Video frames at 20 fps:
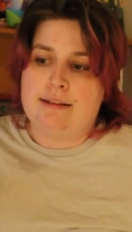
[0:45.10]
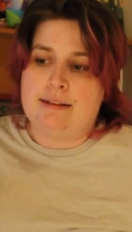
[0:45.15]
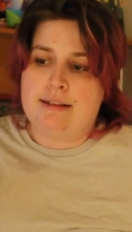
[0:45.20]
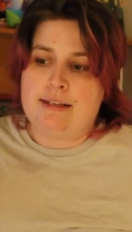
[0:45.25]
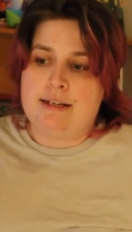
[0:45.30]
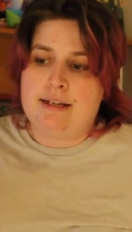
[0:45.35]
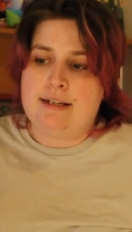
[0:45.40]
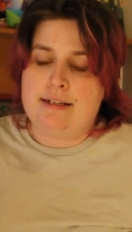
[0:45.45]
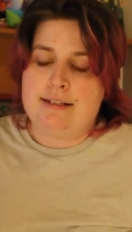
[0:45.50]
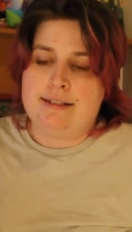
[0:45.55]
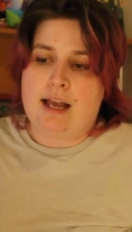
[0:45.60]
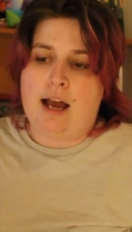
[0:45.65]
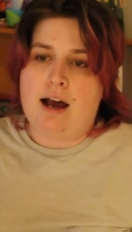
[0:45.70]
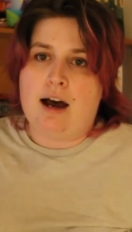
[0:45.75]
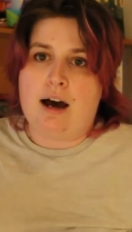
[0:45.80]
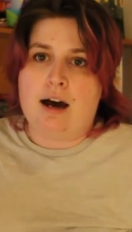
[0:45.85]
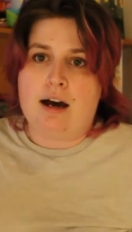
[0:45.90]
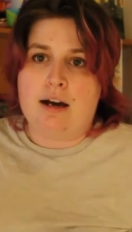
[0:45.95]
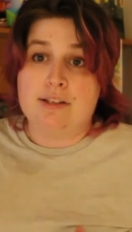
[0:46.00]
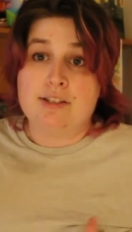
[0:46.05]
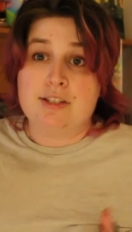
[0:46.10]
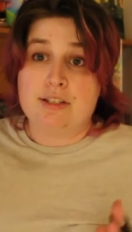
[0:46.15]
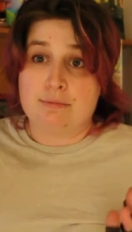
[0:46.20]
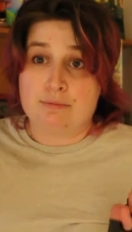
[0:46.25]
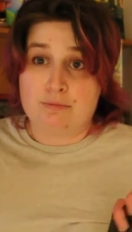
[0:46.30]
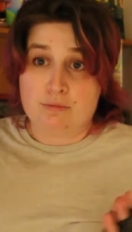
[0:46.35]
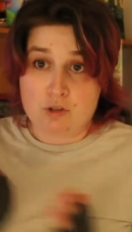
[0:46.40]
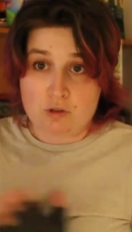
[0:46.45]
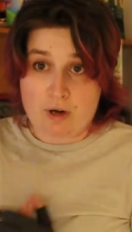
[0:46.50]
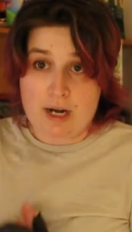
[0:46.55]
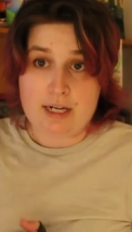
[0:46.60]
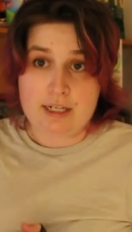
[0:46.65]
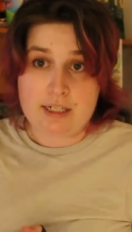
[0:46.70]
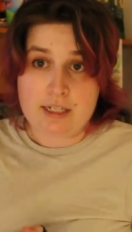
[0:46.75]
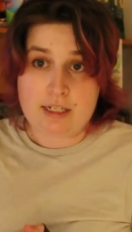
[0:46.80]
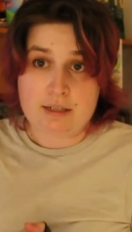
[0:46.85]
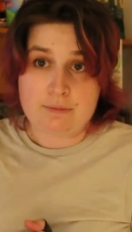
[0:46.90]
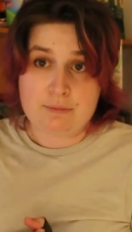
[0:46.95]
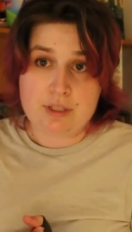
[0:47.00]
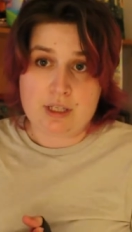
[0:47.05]
these are some great
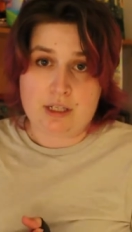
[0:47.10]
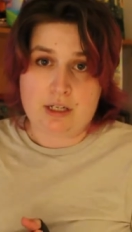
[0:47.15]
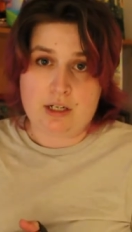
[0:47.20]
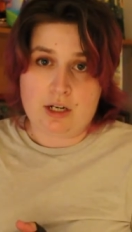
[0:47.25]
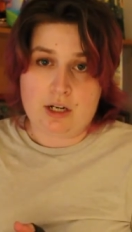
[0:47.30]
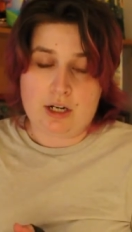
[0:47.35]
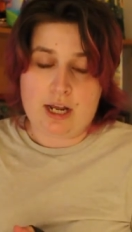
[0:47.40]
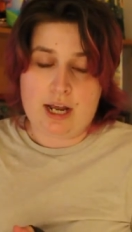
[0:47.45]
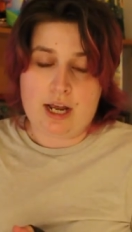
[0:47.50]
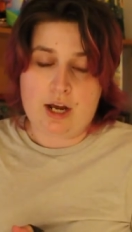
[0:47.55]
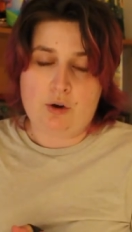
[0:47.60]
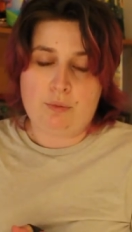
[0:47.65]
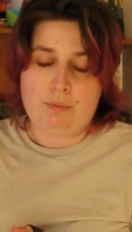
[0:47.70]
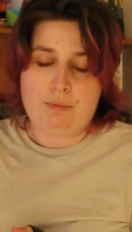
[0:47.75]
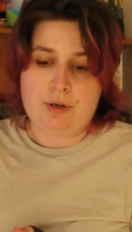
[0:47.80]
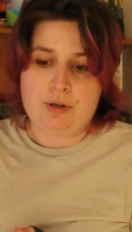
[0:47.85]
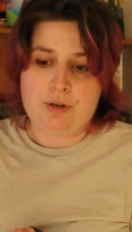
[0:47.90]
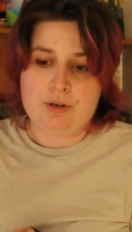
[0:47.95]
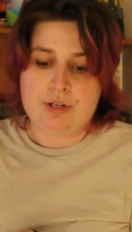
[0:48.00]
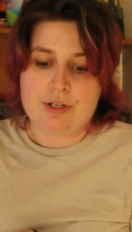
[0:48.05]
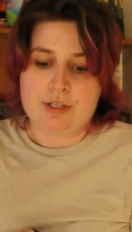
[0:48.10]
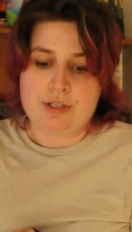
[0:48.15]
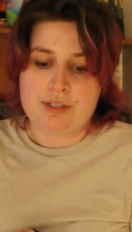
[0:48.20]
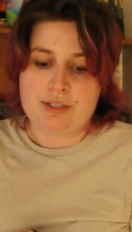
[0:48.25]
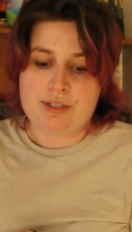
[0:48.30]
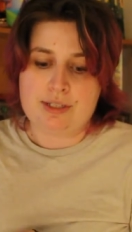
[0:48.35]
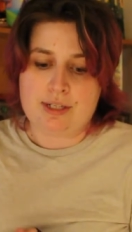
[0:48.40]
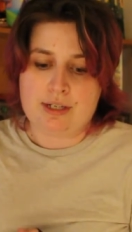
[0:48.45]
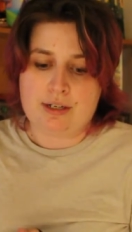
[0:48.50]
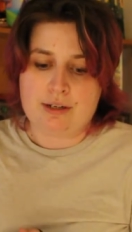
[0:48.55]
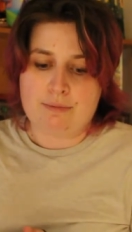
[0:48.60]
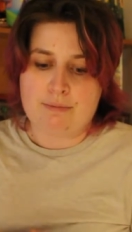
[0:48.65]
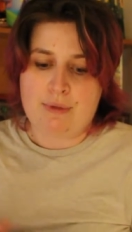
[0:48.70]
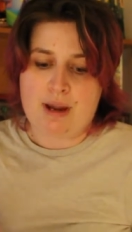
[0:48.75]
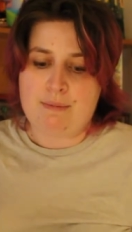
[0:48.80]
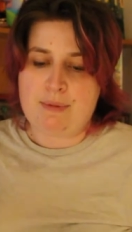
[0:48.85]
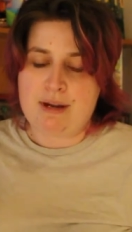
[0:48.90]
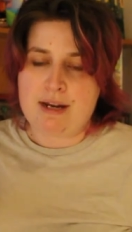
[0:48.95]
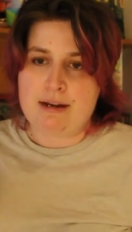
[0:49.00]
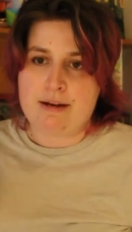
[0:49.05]
tips that are going to help you consider
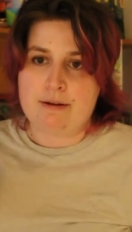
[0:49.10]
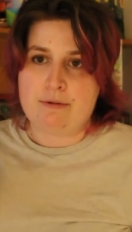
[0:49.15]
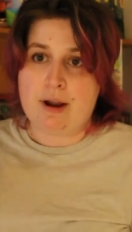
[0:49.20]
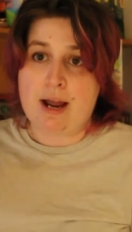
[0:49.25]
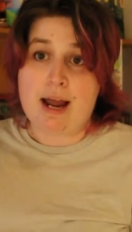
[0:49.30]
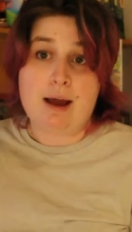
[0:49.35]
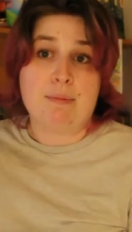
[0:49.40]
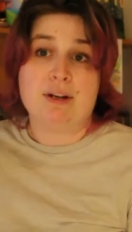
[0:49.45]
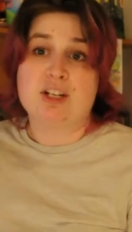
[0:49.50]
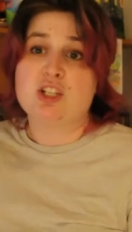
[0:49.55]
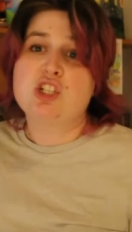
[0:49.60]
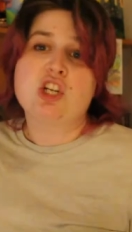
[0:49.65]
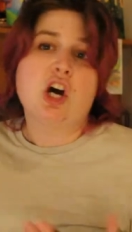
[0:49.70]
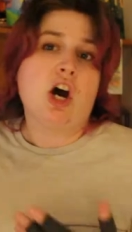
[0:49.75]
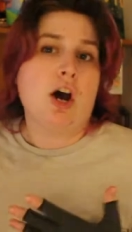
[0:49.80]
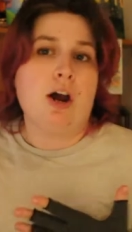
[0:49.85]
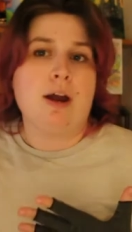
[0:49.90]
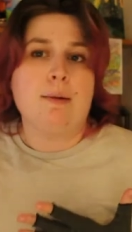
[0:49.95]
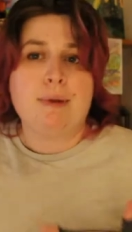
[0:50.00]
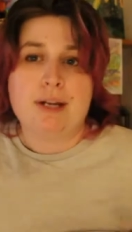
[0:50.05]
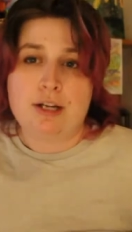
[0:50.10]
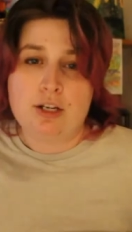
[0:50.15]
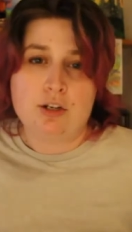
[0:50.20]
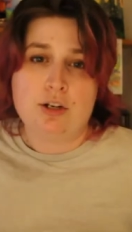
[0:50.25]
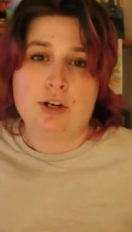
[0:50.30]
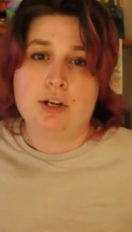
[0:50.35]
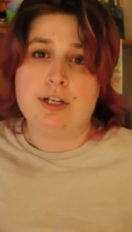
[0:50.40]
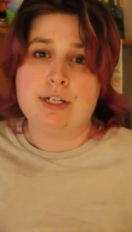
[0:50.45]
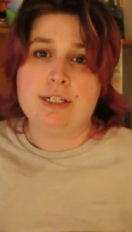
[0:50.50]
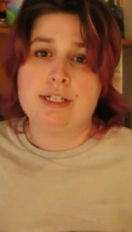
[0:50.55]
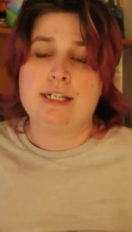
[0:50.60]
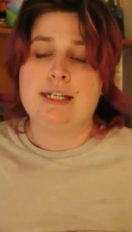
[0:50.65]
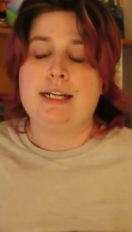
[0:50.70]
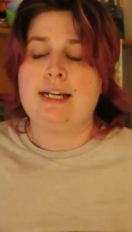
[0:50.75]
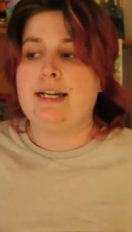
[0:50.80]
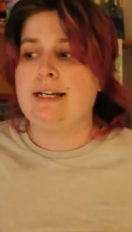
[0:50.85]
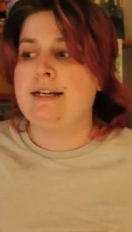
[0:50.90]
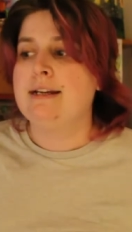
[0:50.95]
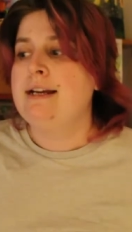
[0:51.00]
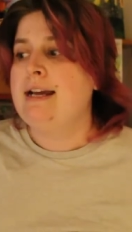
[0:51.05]
maybe how much timing you're going to
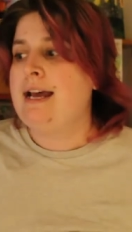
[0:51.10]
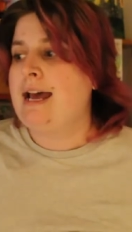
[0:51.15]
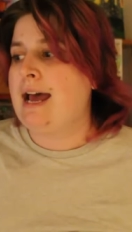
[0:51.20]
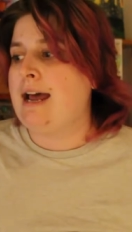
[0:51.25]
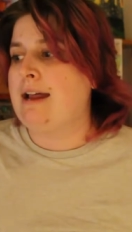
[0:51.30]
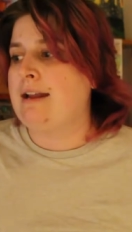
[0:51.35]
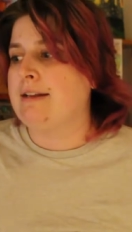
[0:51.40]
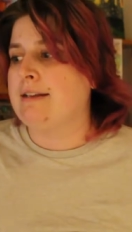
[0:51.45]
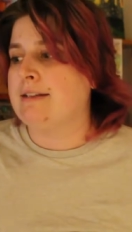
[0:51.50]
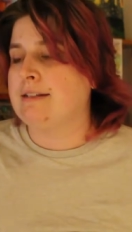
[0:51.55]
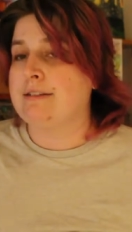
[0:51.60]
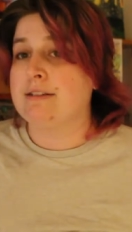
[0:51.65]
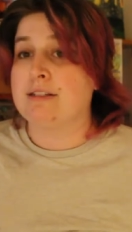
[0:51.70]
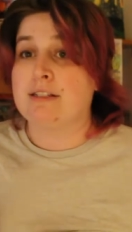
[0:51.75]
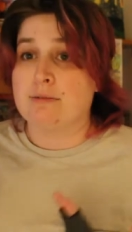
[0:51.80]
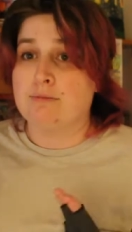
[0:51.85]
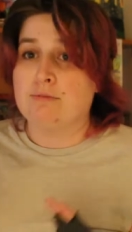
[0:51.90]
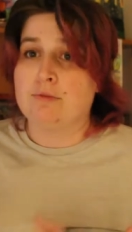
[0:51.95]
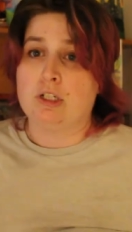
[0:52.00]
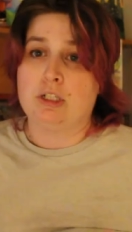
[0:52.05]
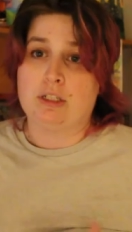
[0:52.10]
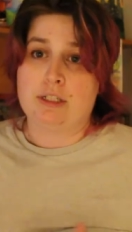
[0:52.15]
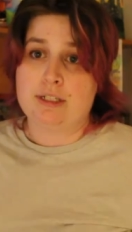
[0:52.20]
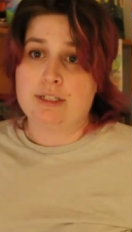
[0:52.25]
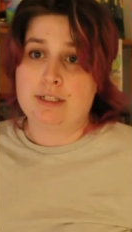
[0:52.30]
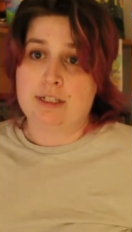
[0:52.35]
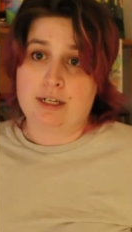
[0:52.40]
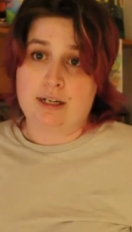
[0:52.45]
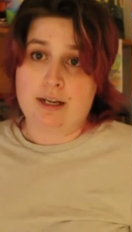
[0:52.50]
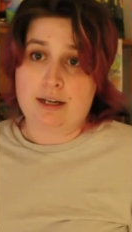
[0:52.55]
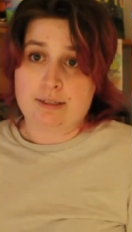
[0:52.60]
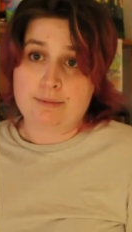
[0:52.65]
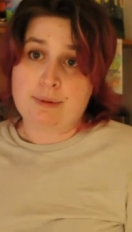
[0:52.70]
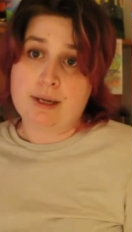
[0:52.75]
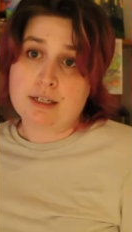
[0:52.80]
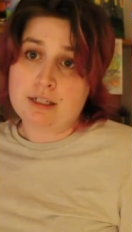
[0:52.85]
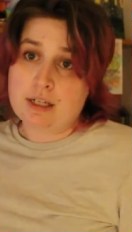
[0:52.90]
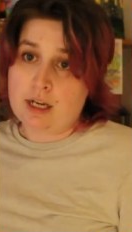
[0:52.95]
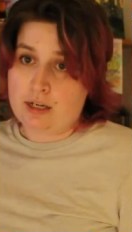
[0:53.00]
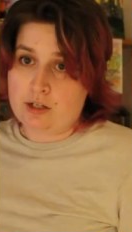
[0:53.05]
need and some realistic
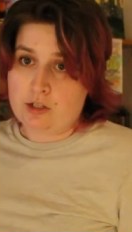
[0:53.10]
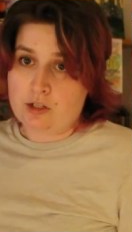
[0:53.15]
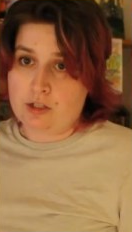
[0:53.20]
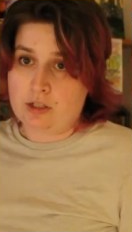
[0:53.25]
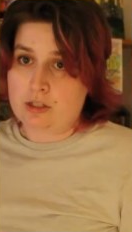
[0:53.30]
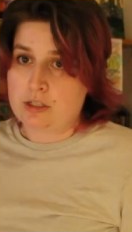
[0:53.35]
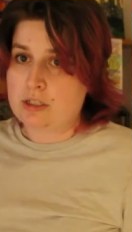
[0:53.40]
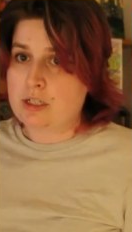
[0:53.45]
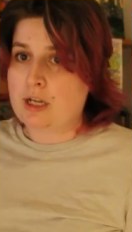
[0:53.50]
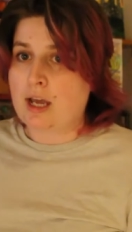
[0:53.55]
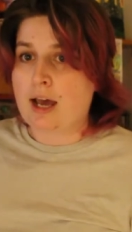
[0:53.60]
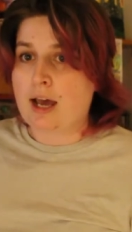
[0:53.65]
expectations to